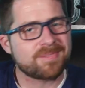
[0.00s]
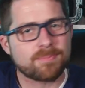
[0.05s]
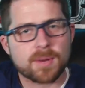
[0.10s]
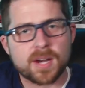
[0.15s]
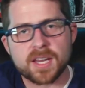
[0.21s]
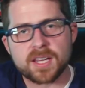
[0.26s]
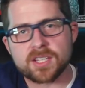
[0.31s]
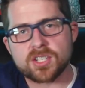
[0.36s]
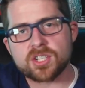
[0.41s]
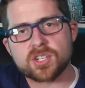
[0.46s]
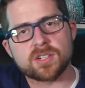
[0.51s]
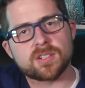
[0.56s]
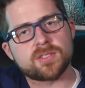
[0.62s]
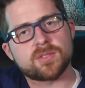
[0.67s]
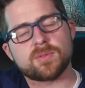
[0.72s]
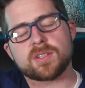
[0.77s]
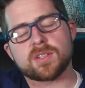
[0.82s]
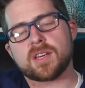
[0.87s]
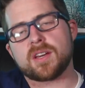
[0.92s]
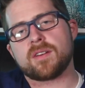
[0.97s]
if my
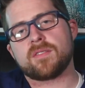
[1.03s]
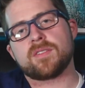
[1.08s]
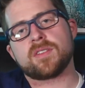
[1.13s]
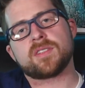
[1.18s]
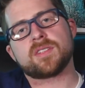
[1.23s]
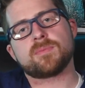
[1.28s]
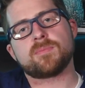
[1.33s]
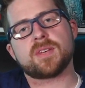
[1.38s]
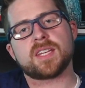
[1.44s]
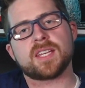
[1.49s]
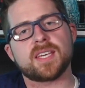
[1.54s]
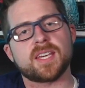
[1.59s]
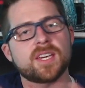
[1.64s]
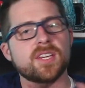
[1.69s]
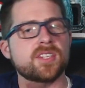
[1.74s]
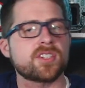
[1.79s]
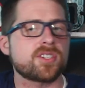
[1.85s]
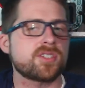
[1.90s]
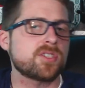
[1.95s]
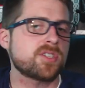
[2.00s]
insurance would cover this
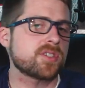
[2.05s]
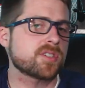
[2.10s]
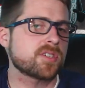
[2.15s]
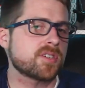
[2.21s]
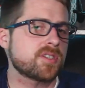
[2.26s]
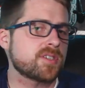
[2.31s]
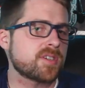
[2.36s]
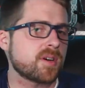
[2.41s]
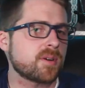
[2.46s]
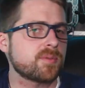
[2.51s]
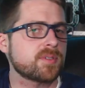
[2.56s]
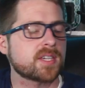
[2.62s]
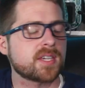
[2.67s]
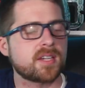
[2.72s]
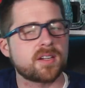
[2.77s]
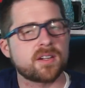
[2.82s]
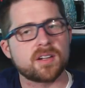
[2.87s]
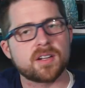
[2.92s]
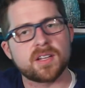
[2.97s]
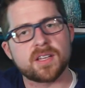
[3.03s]
medication just because I was
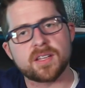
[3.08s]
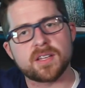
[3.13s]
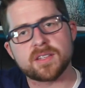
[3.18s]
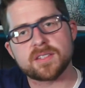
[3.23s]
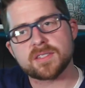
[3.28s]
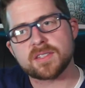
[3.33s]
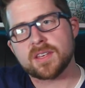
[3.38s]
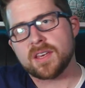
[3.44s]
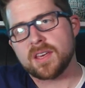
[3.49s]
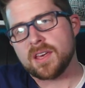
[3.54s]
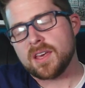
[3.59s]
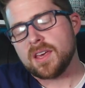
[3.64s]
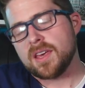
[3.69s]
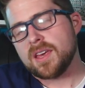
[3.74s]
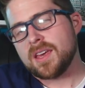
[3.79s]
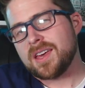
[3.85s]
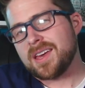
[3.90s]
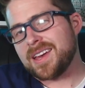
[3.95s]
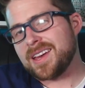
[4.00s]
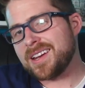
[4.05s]
curious.
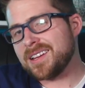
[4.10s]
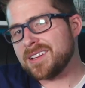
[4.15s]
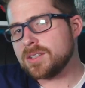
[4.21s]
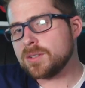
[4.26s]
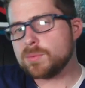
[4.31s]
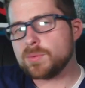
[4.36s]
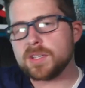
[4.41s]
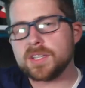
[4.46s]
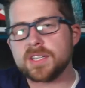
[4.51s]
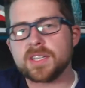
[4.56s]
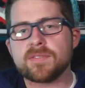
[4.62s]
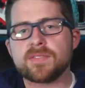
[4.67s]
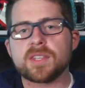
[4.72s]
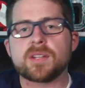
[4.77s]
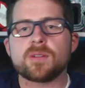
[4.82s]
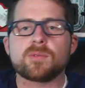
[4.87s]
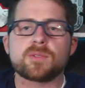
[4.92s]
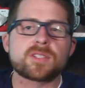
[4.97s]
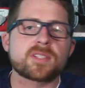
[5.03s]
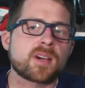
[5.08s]
And I do believe that
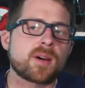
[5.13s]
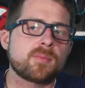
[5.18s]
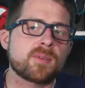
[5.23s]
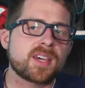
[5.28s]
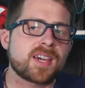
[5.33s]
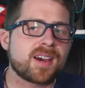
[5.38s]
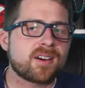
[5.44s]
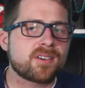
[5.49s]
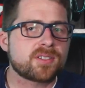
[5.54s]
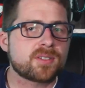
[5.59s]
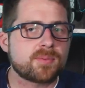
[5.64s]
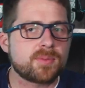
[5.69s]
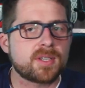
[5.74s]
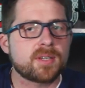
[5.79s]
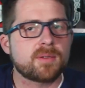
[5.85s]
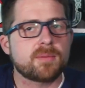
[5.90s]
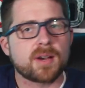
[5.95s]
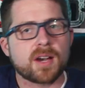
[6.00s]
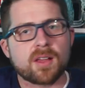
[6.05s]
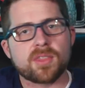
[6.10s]
it was coming out to be
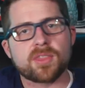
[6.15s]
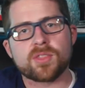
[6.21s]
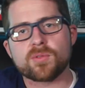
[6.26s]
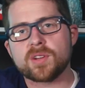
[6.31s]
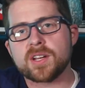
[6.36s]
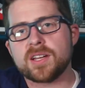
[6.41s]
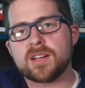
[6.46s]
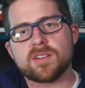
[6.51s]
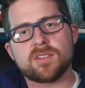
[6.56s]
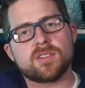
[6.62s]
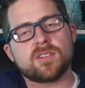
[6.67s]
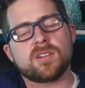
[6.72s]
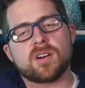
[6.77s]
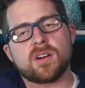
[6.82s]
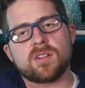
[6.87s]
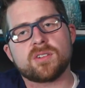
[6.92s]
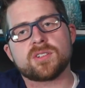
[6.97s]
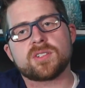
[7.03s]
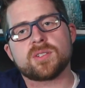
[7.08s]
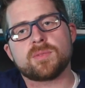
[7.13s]
about
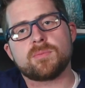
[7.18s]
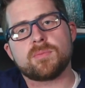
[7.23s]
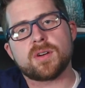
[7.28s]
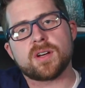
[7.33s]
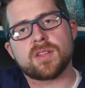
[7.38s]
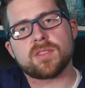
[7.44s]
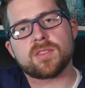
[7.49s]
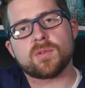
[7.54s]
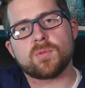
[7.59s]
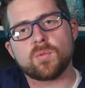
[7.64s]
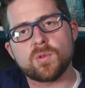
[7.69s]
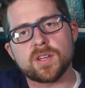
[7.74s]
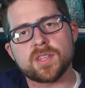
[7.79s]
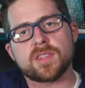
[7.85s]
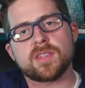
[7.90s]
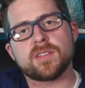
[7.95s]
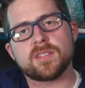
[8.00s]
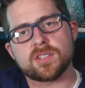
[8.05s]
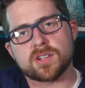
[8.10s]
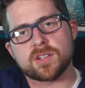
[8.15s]
$300 a month
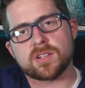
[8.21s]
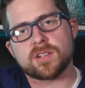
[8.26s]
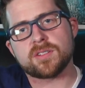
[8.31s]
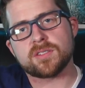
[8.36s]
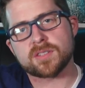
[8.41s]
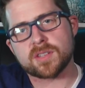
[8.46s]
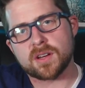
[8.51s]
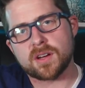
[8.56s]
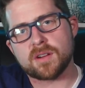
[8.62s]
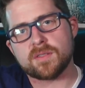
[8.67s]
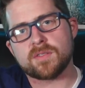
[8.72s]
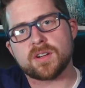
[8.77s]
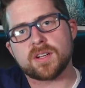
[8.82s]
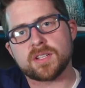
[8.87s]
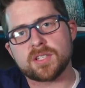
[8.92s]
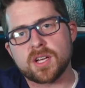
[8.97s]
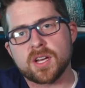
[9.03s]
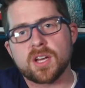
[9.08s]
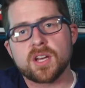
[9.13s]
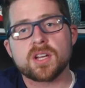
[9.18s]
with insurance
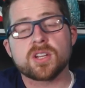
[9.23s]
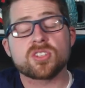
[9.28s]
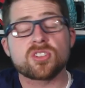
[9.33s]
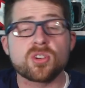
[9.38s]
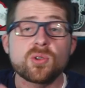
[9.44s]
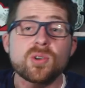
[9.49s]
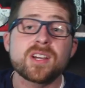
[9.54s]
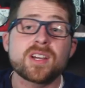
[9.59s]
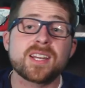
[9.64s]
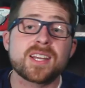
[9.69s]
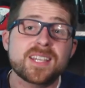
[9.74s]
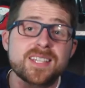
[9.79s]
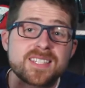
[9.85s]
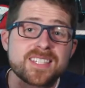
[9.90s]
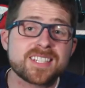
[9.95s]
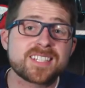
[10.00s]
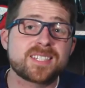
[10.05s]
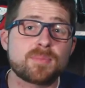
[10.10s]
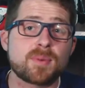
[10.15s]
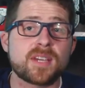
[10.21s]
coverage. So it is
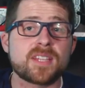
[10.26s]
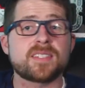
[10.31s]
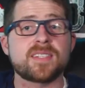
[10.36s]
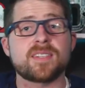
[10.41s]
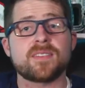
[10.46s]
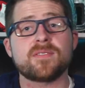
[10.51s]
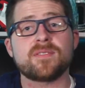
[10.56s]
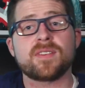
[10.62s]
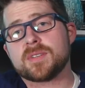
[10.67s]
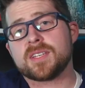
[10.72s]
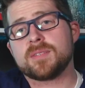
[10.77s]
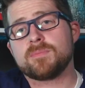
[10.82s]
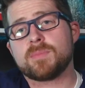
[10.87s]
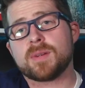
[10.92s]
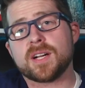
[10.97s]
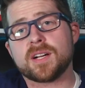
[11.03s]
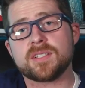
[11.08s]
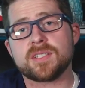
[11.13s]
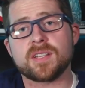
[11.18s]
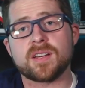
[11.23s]
expensive
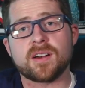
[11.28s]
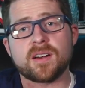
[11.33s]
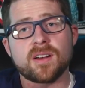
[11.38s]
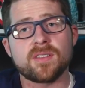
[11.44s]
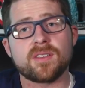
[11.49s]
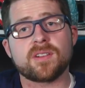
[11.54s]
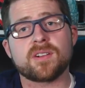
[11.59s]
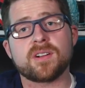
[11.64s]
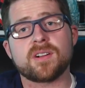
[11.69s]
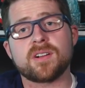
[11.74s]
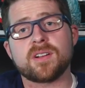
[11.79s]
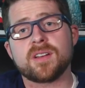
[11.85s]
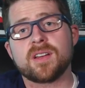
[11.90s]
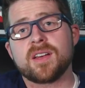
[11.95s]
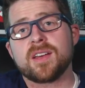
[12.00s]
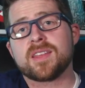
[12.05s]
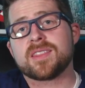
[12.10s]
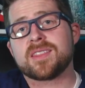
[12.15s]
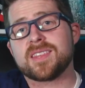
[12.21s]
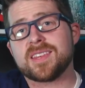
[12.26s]
compared to other
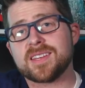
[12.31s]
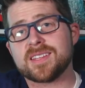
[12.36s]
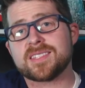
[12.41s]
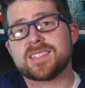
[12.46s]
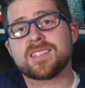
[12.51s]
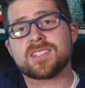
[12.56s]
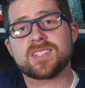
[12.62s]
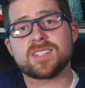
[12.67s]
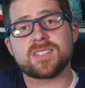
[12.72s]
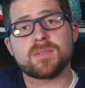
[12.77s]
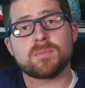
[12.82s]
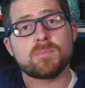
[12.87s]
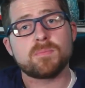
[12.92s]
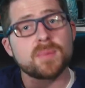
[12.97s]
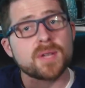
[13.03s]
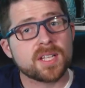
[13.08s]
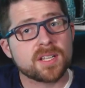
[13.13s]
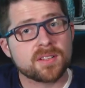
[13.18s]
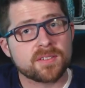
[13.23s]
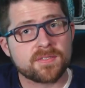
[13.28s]
things such as
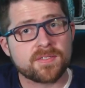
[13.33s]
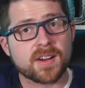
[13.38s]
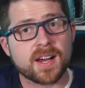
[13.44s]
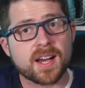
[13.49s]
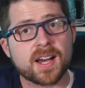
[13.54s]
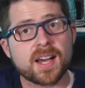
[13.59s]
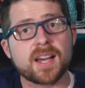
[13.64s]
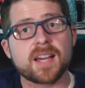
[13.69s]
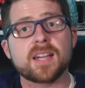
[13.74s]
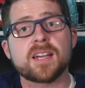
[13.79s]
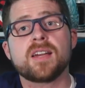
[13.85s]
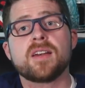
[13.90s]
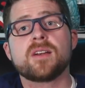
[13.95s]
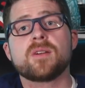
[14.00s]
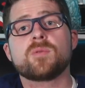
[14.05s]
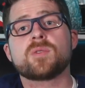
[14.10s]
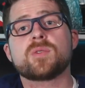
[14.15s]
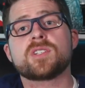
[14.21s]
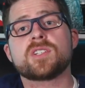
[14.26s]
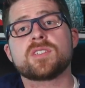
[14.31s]
Abilify,
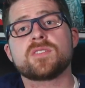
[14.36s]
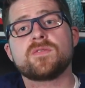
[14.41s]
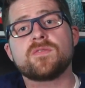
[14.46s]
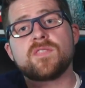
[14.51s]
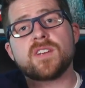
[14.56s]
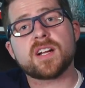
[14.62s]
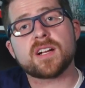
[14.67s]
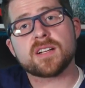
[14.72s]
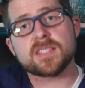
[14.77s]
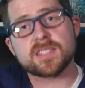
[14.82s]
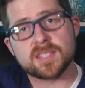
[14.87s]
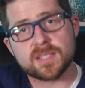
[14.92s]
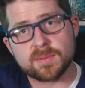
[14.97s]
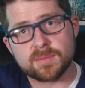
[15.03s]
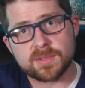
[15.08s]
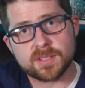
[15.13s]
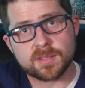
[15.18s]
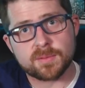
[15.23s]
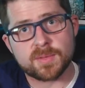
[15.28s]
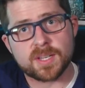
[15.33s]
which is very
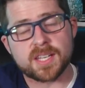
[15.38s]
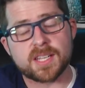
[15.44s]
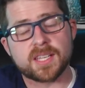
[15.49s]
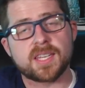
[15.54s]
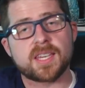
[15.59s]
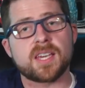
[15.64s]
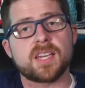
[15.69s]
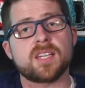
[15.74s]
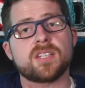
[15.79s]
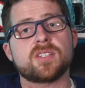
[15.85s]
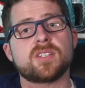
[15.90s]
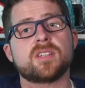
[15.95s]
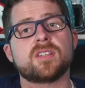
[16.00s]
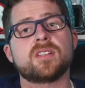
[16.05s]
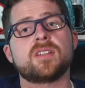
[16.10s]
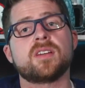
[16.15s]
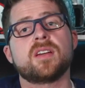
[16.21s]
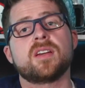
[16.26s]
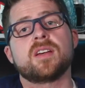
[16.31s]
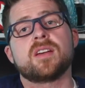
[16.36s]
similar
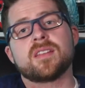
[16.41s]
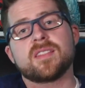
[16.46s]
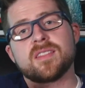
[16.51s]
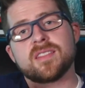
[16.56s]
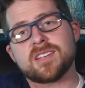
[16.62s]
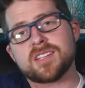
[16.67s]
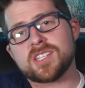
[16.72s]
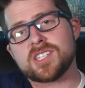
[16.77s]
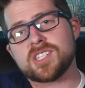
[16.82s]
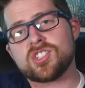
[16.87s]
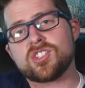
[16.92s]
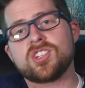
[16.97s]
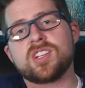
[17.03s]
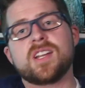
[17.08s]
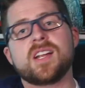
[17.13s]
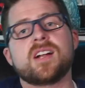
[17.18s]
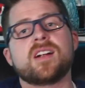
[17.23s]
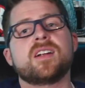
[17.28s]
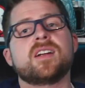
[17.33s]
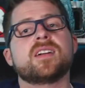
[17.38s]
medication that is
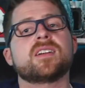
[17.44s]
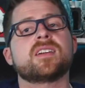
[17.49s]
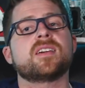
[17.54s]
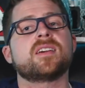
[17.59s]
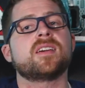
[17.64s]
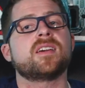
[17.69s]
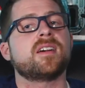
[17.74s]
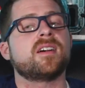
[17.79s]
generic